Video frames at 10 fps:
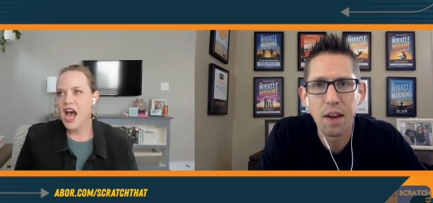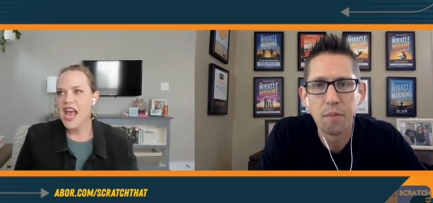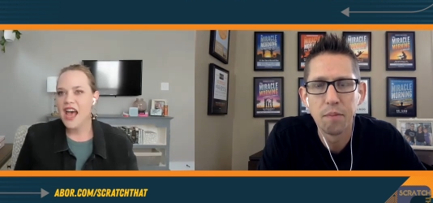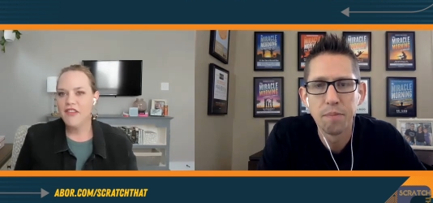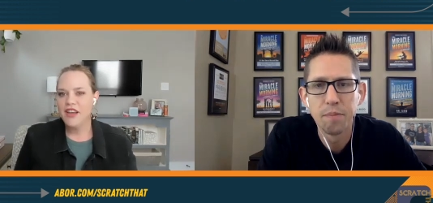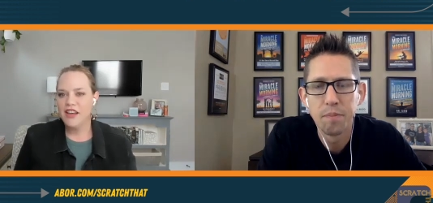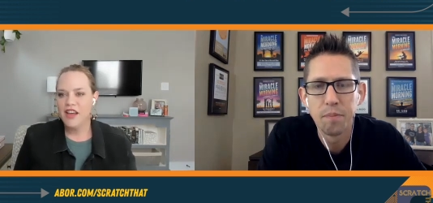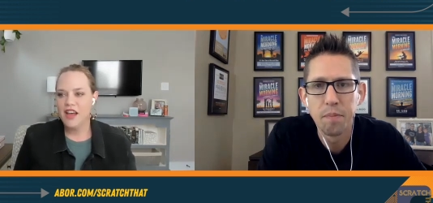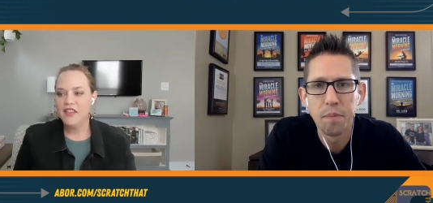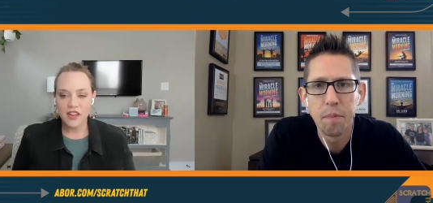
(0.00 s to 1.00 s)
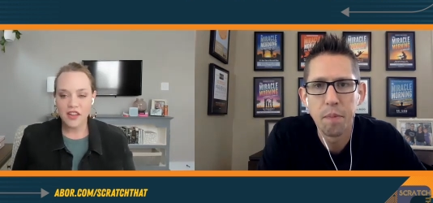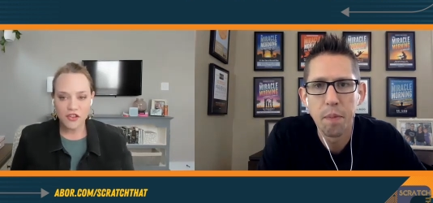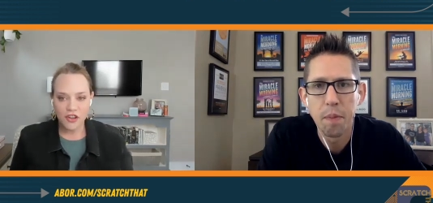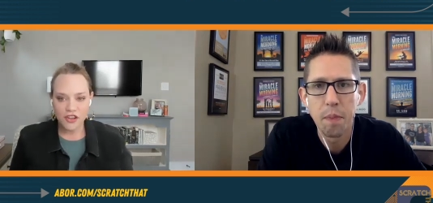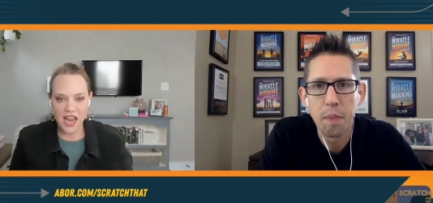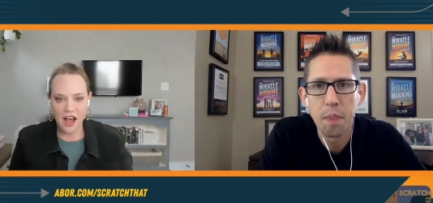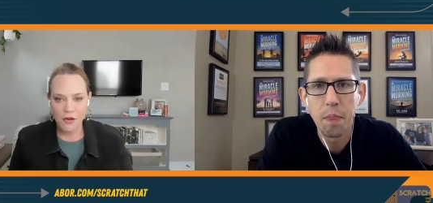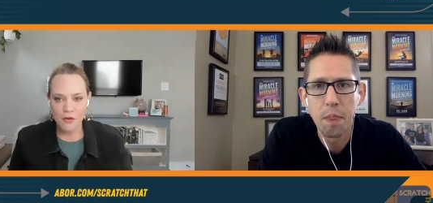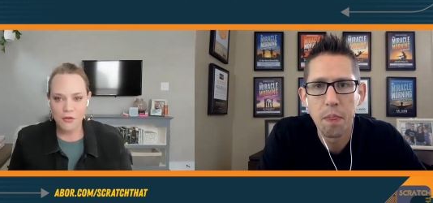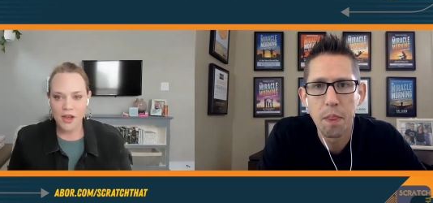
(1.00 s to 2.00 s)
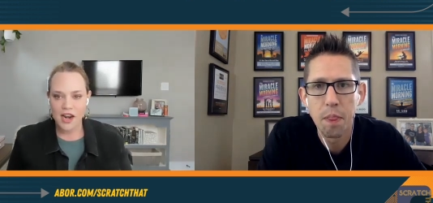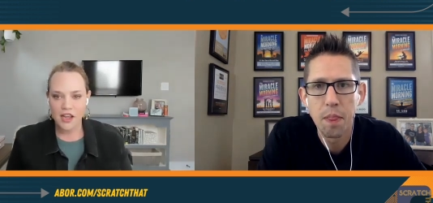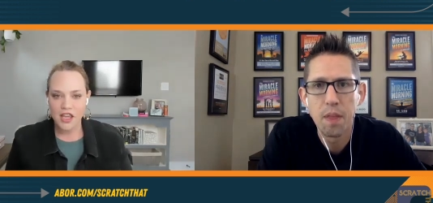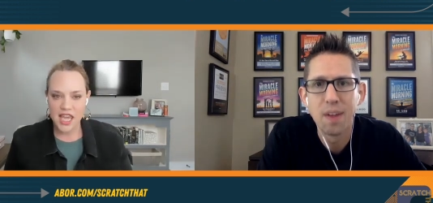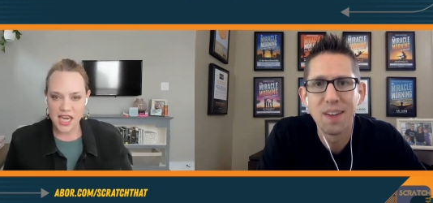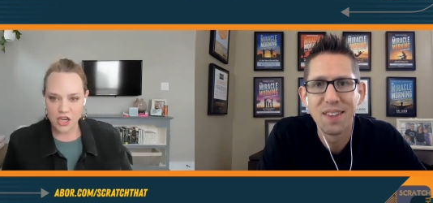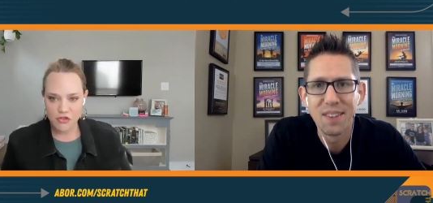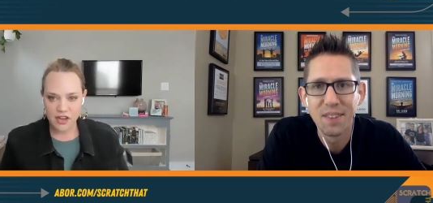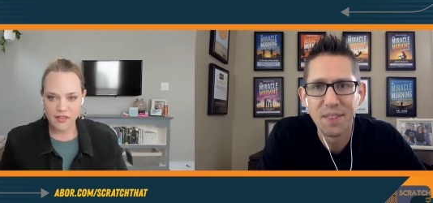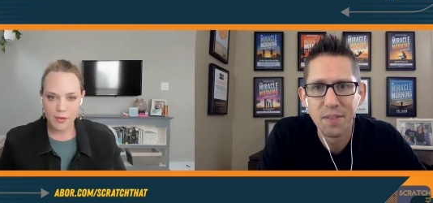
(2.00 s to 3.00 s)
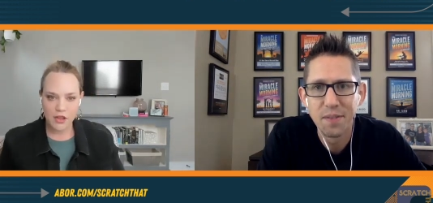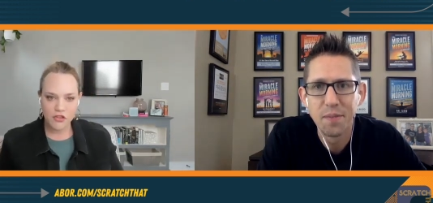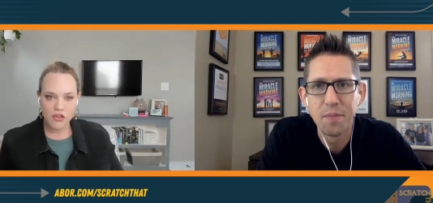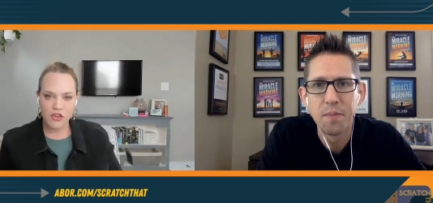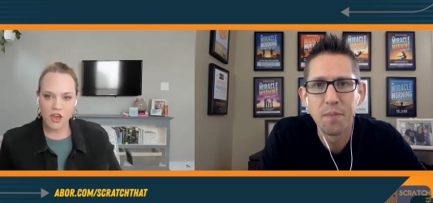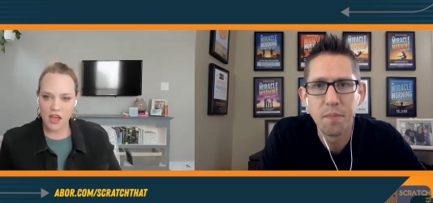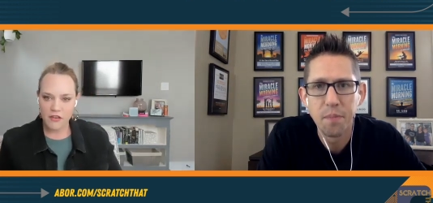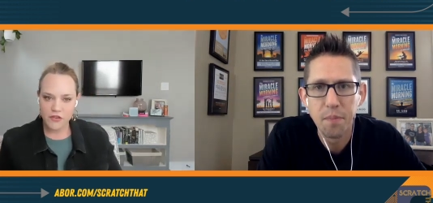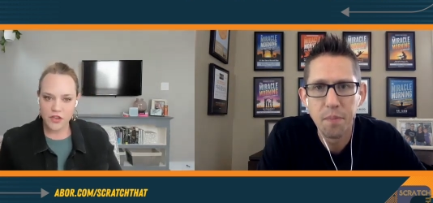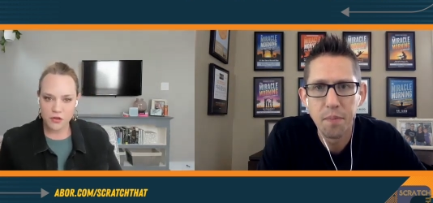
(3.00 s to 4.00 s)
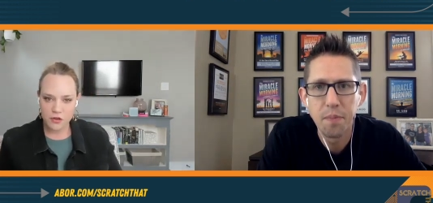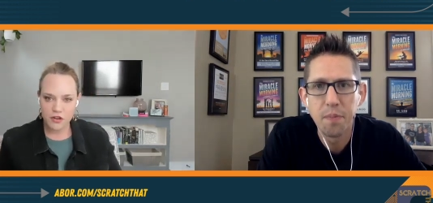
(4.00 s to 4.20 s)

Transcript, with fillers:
Speaker 1: i have a, a six year old now who had a kidney transplant just shy of two